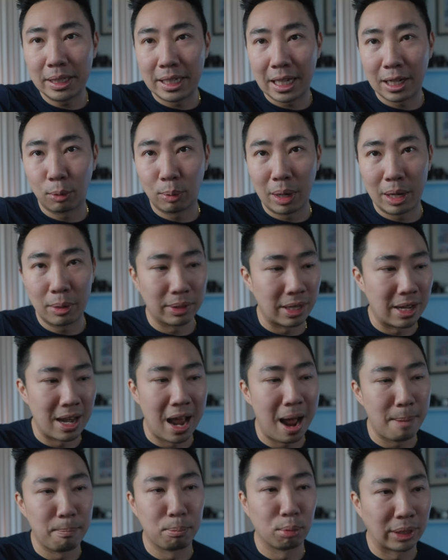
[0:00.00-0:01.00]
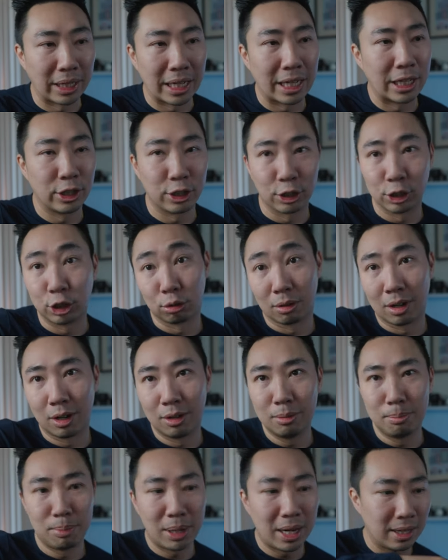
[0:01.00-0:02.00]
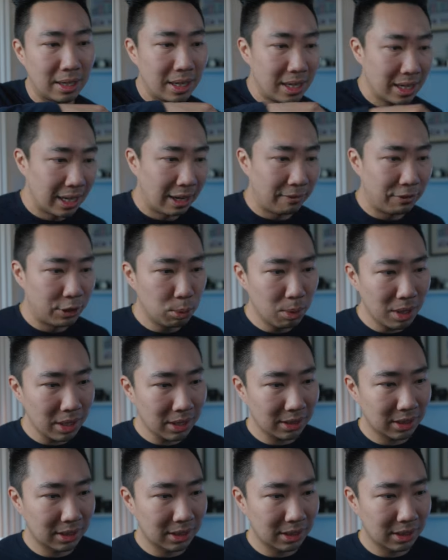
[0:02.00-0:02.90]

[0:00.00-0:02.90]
get away with not bringing your drone, but if you want